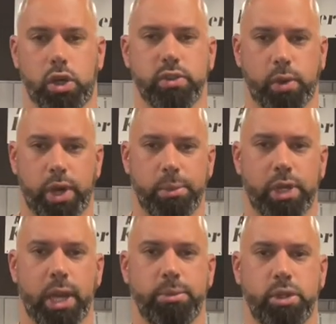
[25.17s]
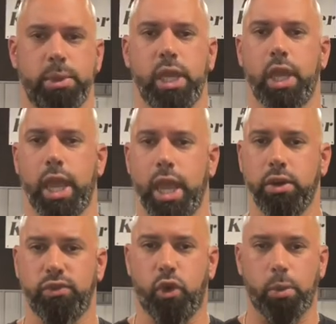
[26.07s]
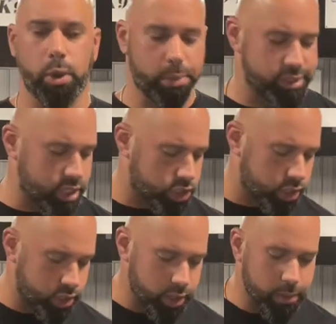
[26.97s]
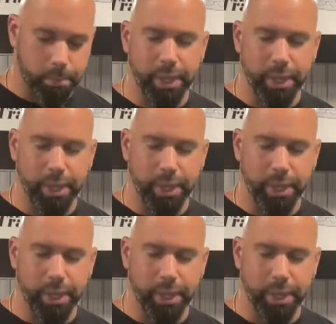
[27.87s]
knows I want him to come to me, informal position,